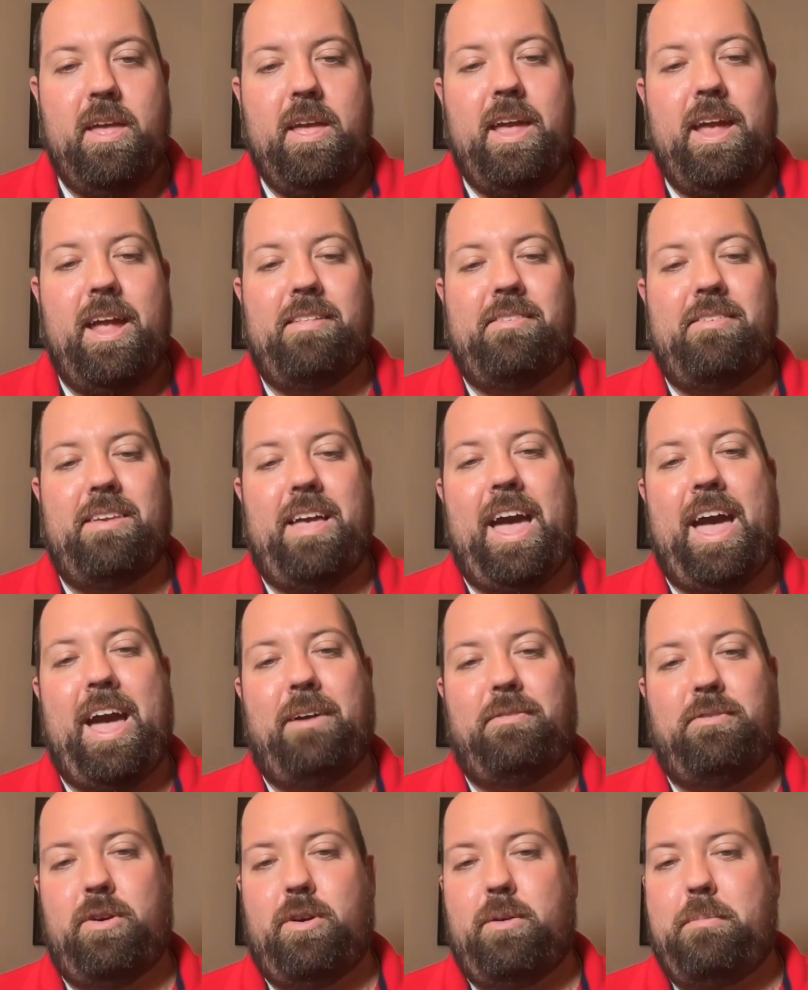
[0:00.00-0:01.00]
It's
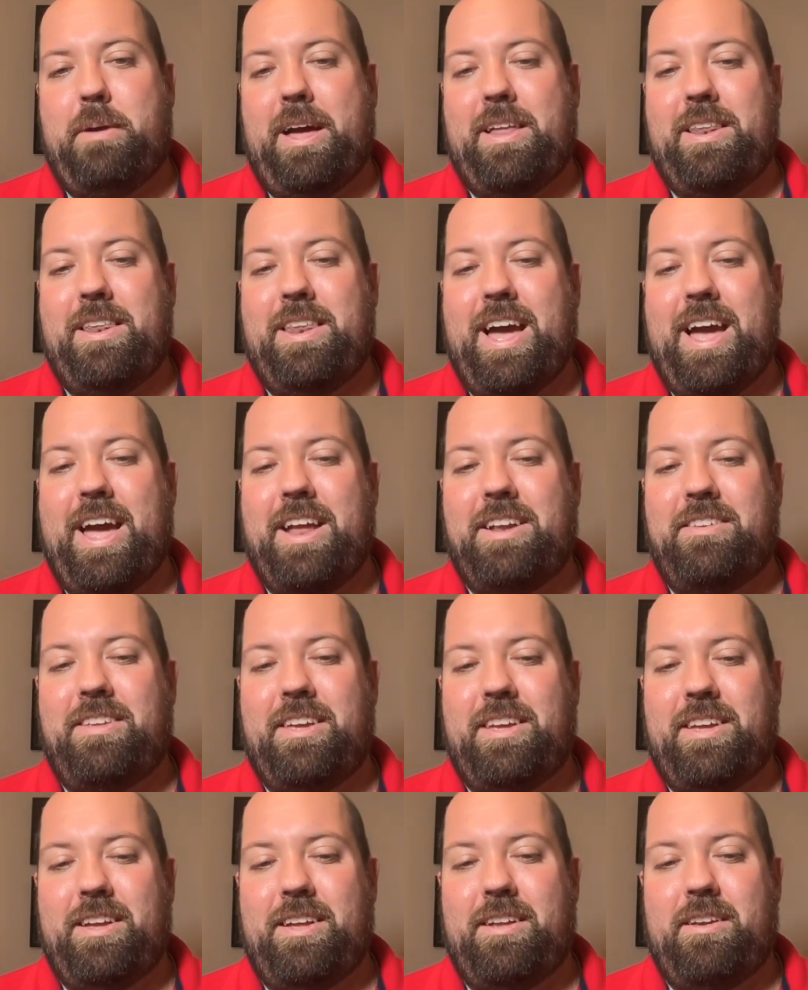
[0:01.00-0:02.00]
after about
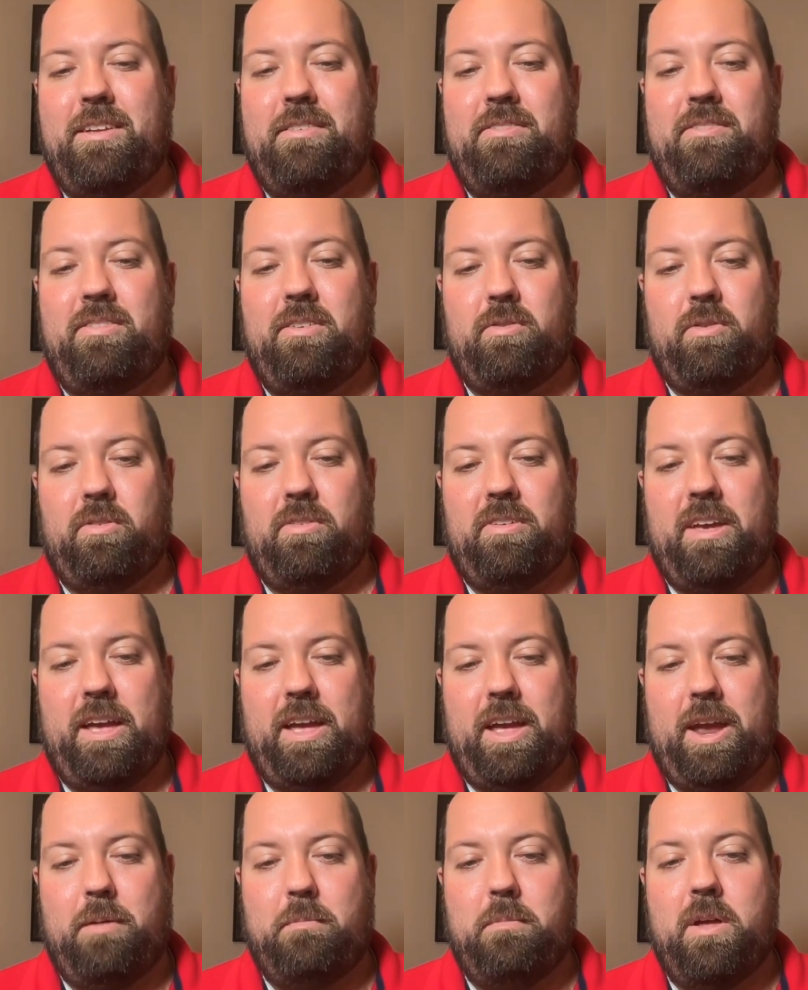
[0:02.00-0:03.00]
9:10 Central
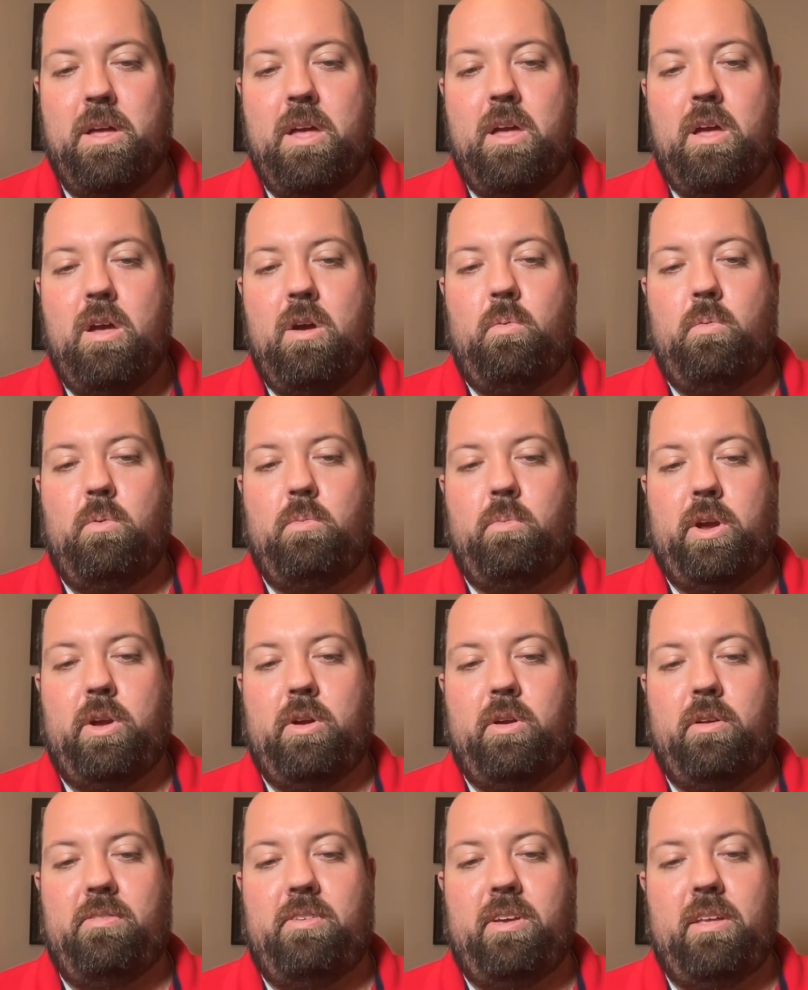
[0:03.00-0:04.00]
Time when we
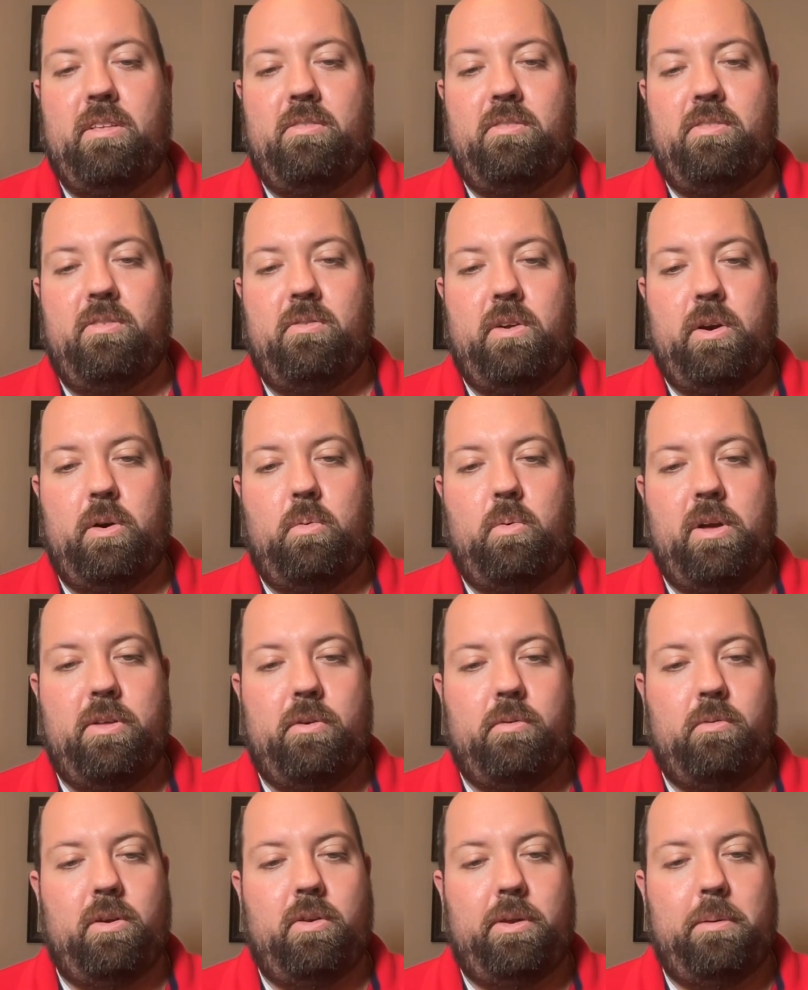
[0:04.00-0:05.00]
could see the severe weather
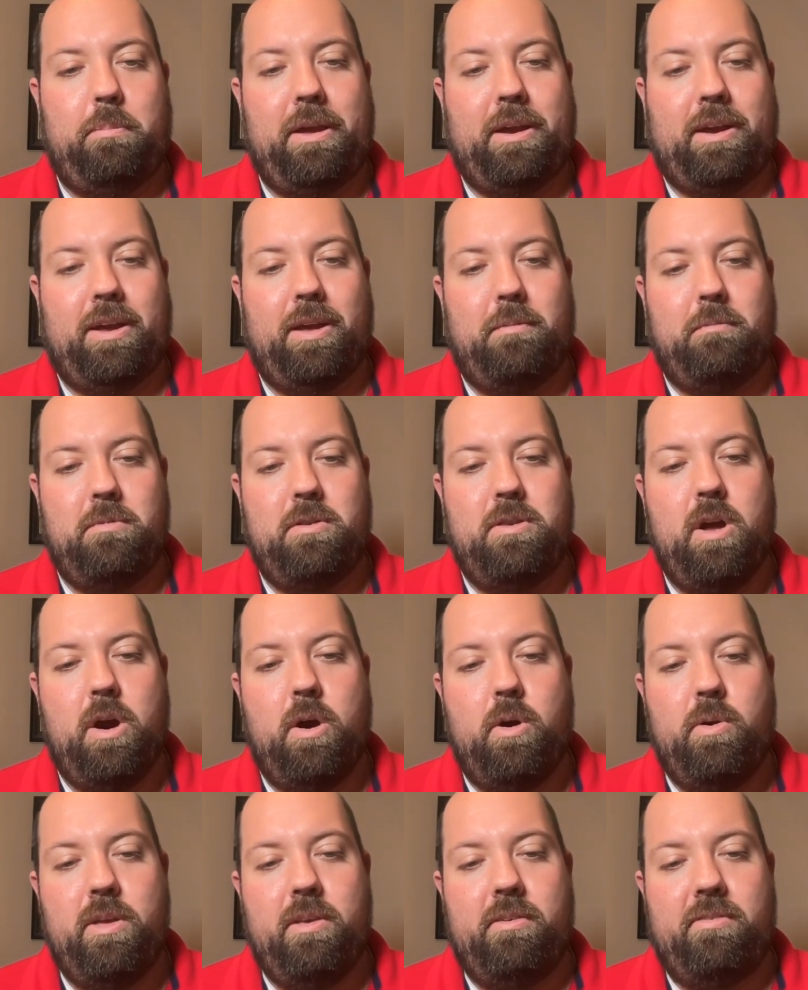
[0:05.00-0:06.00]
really pick up.
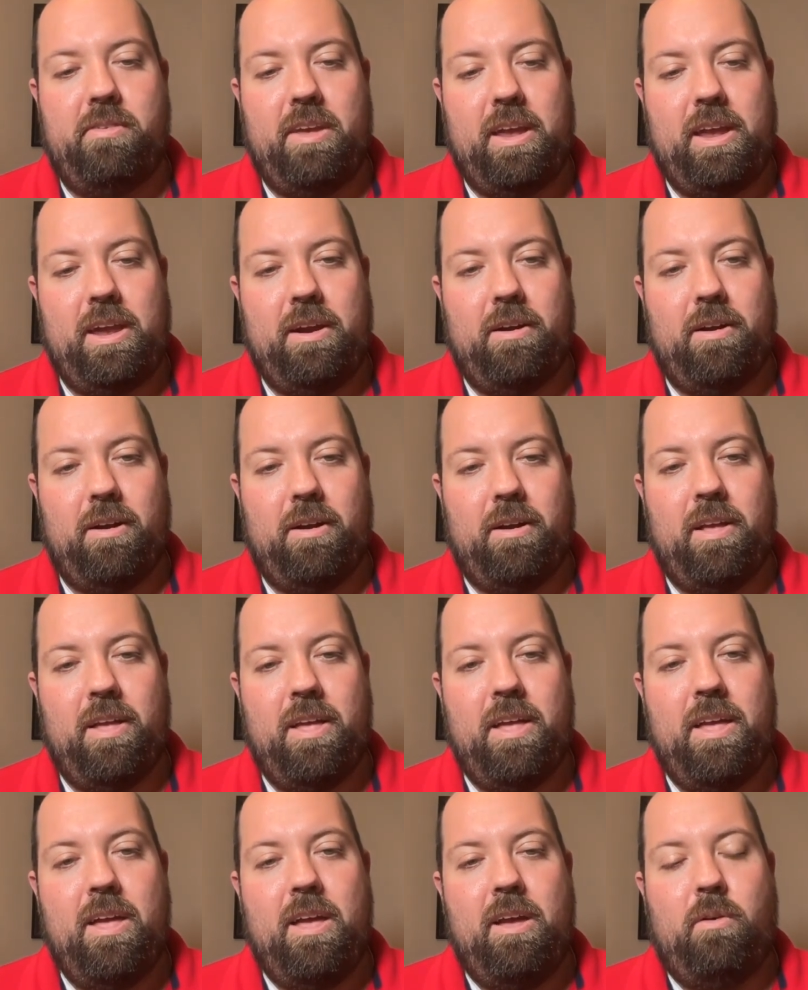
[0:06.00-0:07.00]
Notice here,
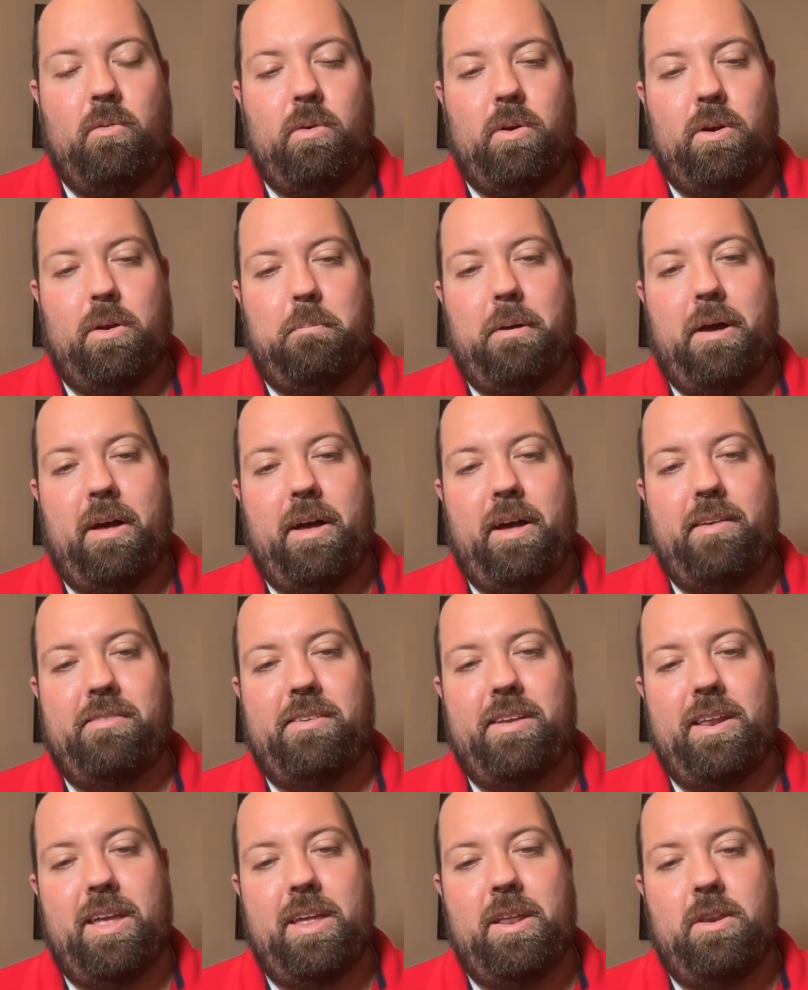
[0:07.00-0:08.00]
we're going to pause
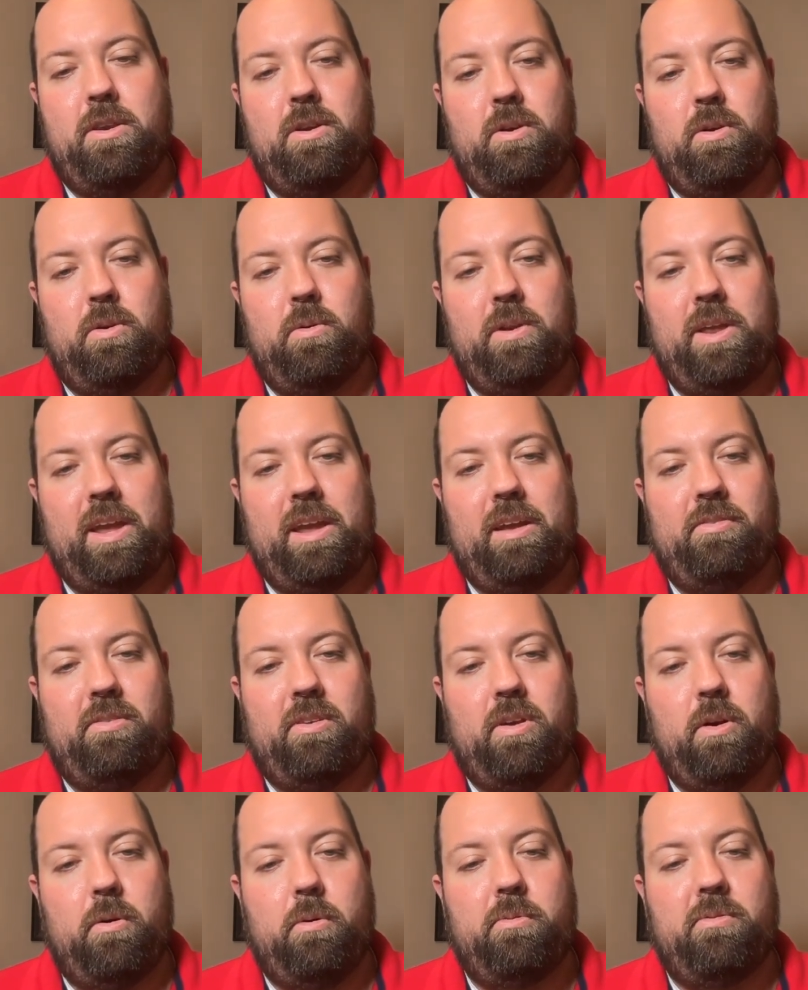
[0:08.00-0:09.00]
it at noon East
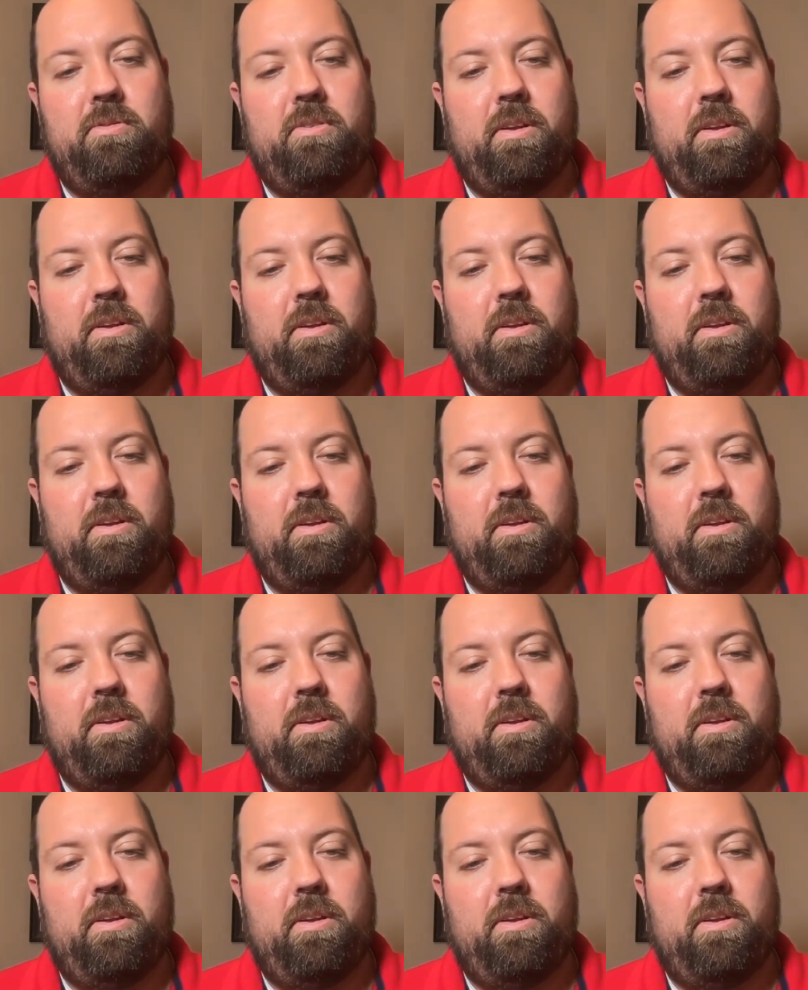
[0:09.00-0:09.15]
Coast,